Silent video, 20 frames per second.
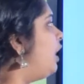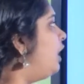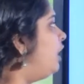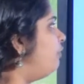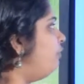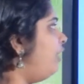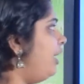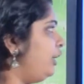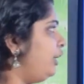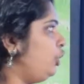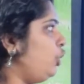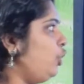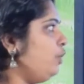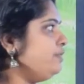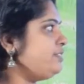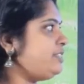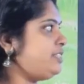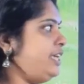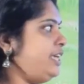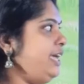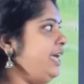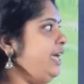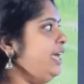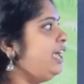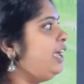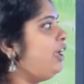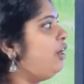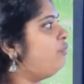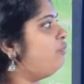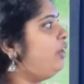Work of sea,
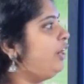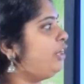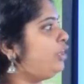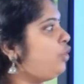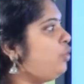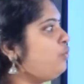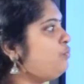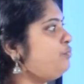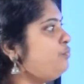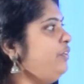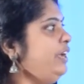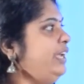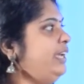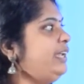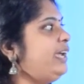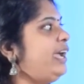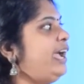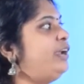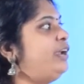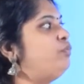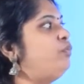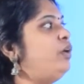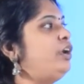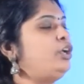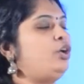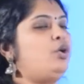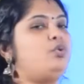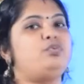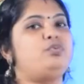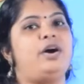work of wind, and work
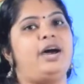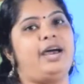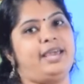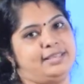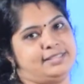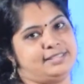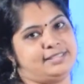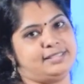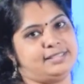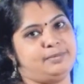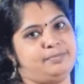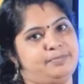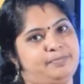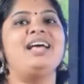of ice.